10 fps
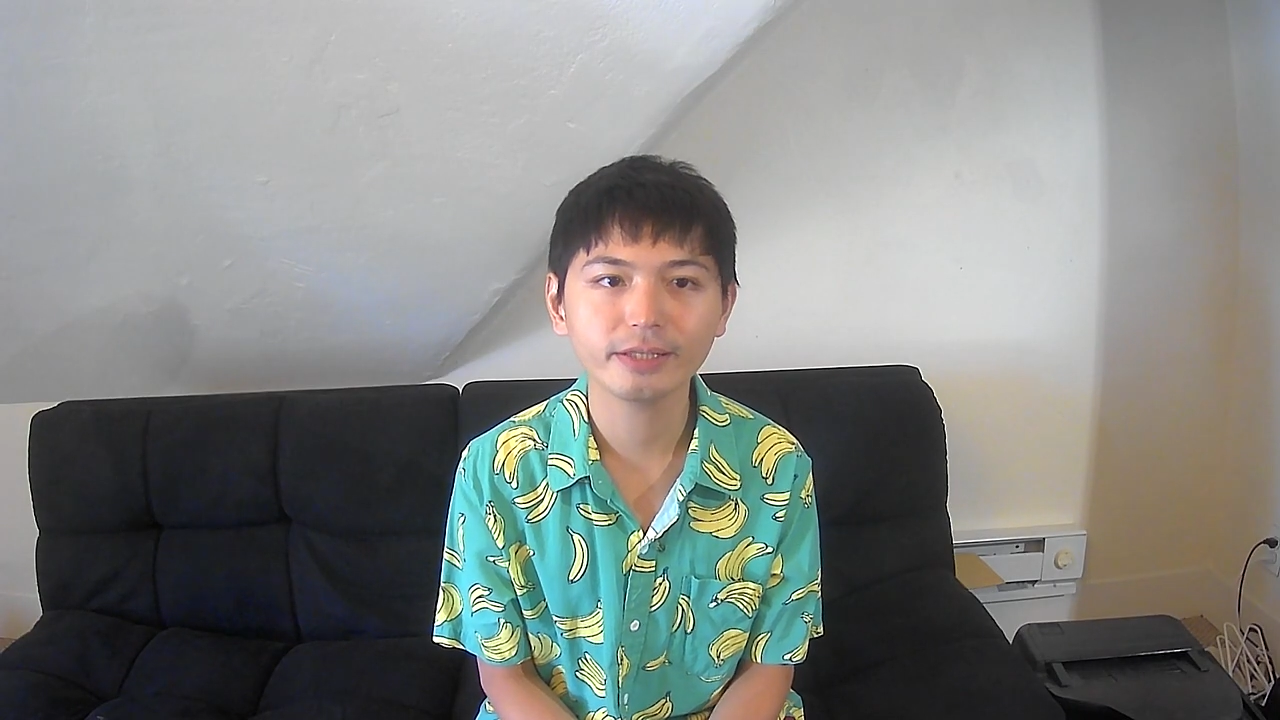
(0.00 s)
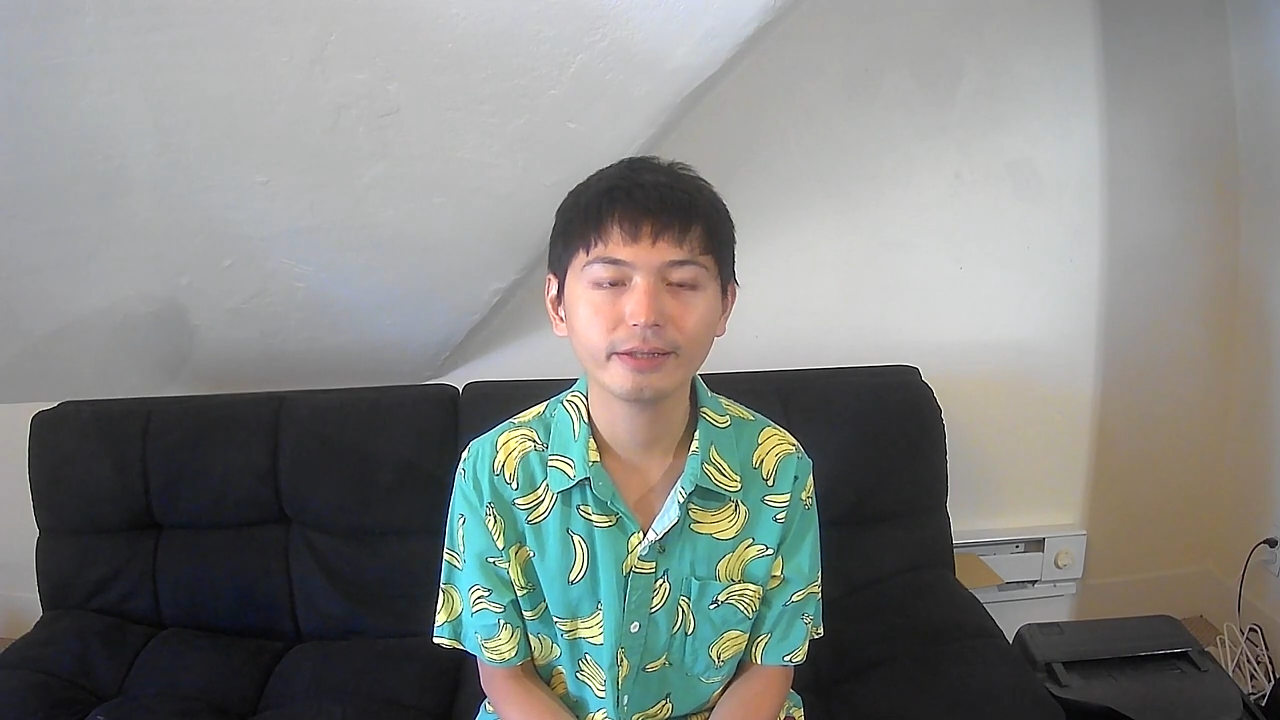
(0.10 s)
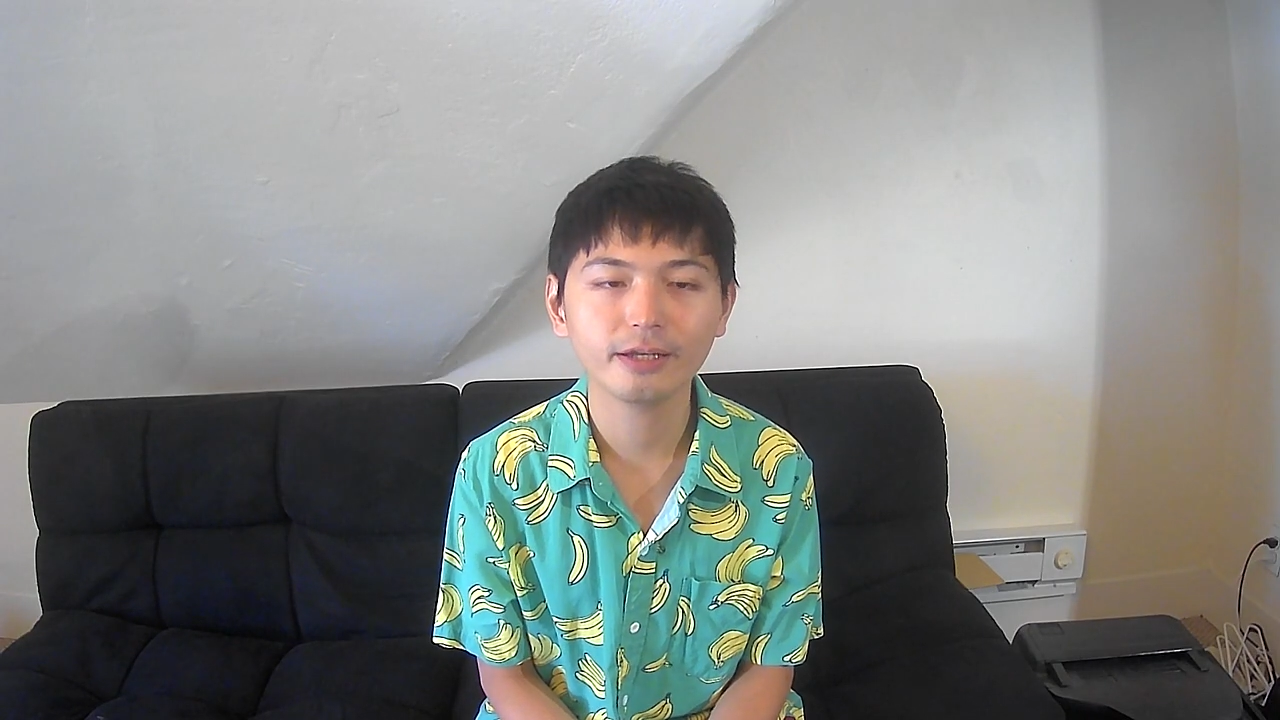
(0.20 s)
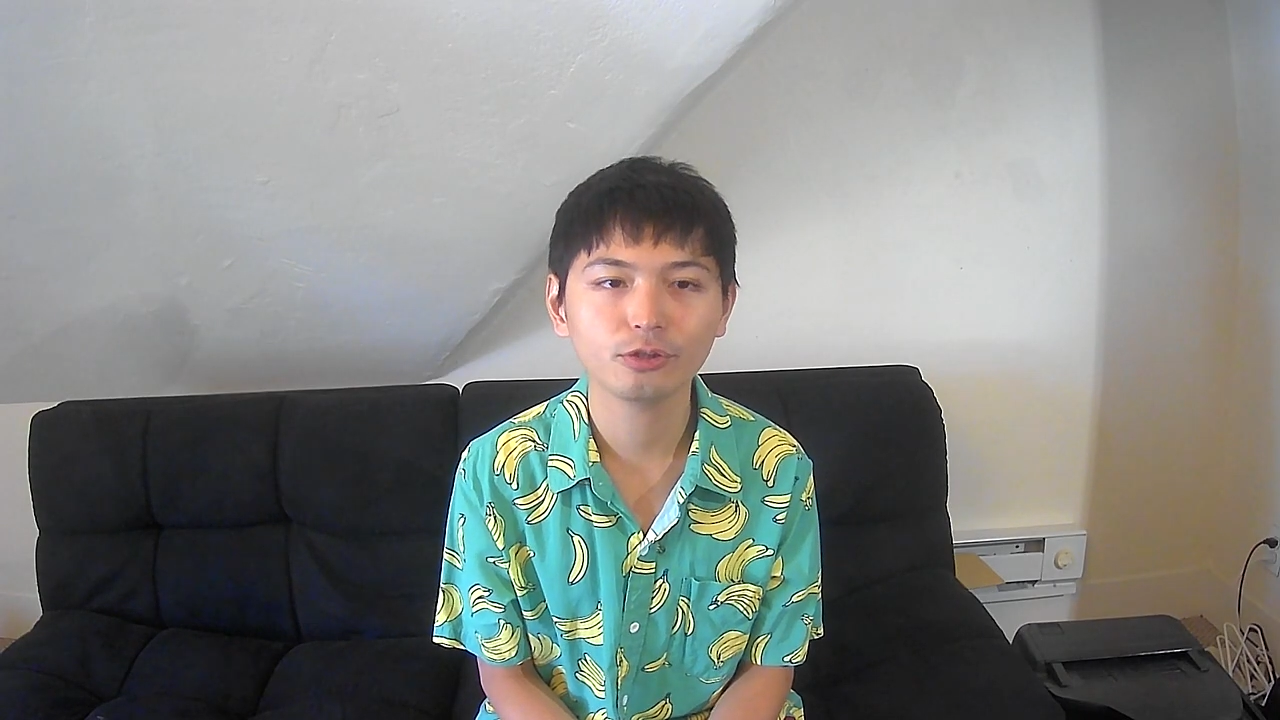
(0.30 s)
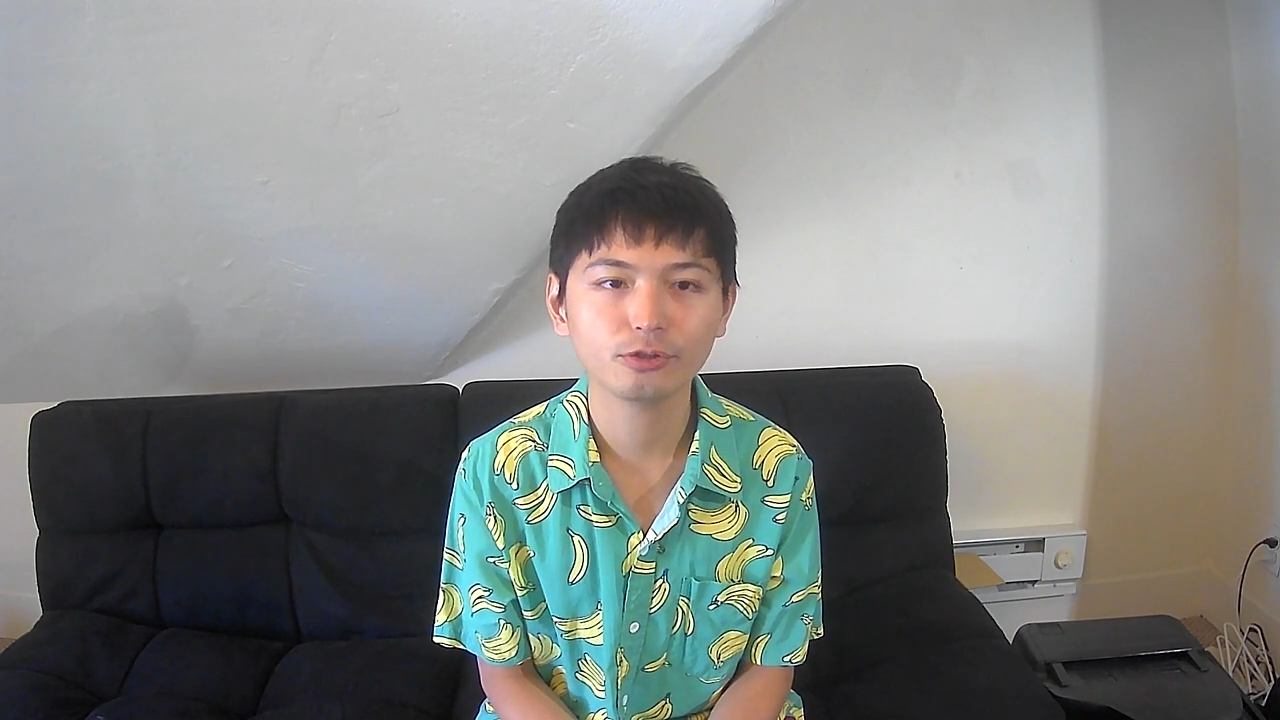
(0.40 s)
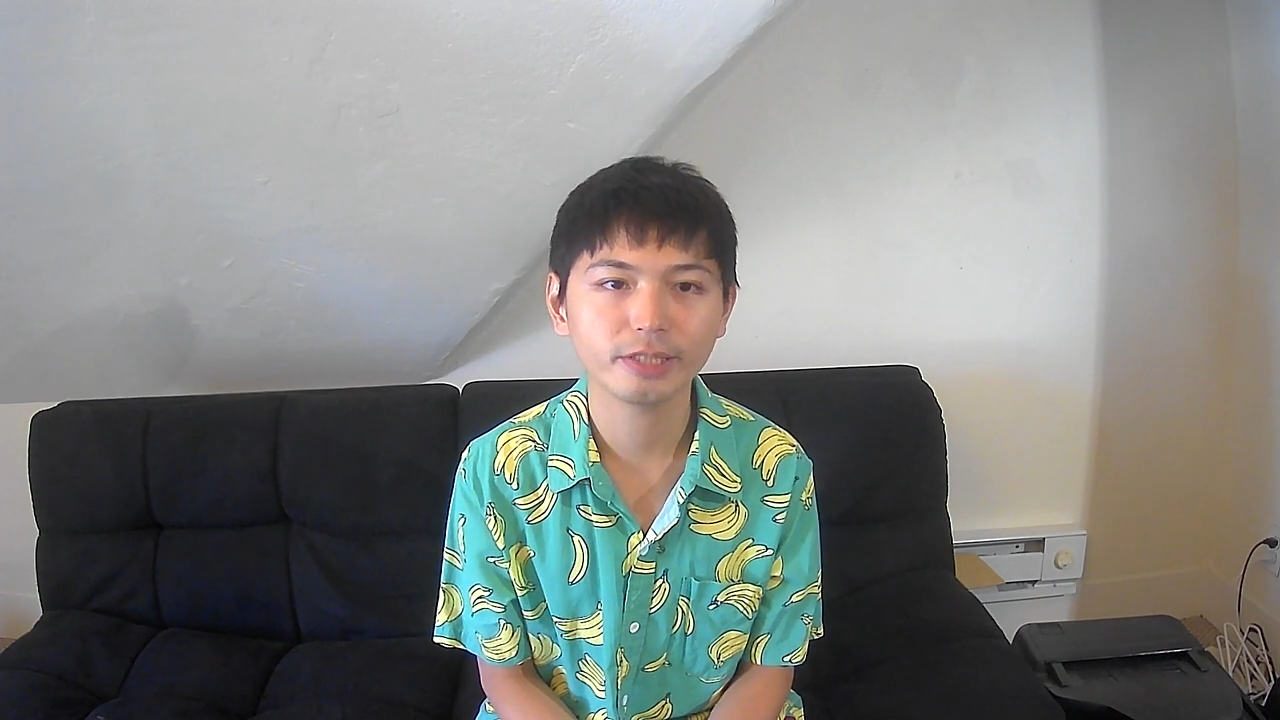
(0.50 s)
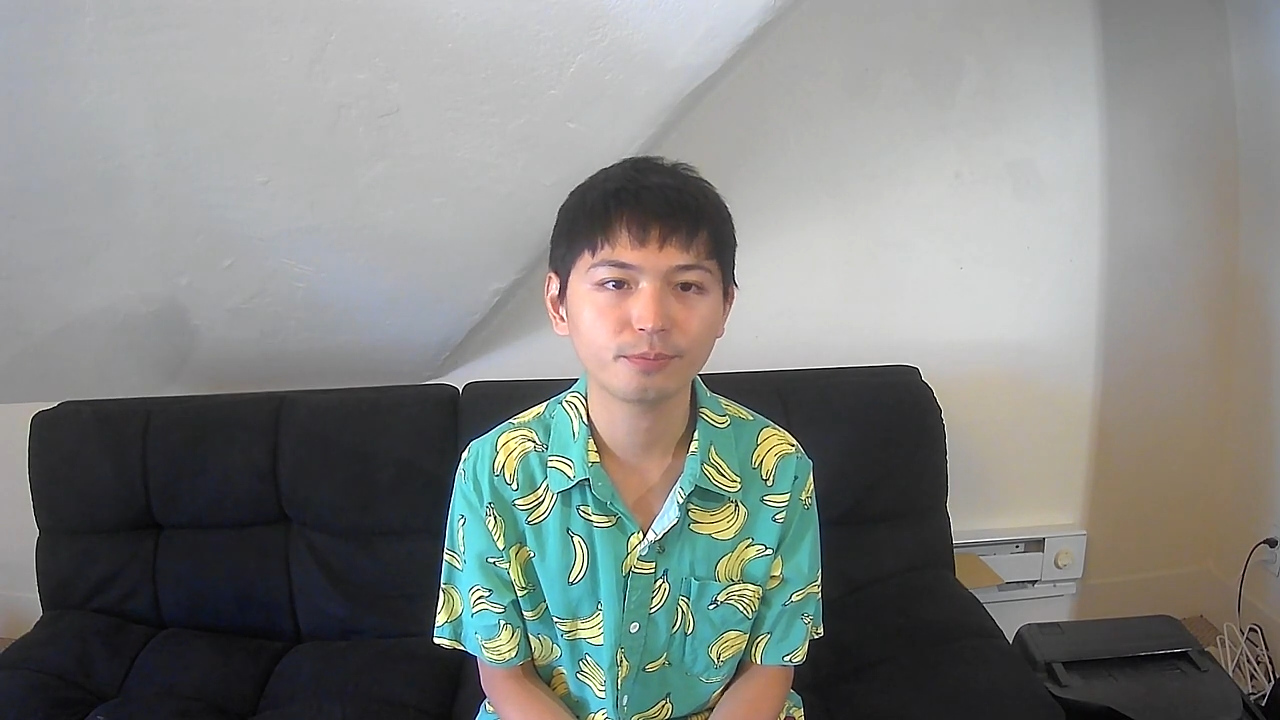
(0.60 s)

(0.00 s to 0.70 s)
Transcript: this entry,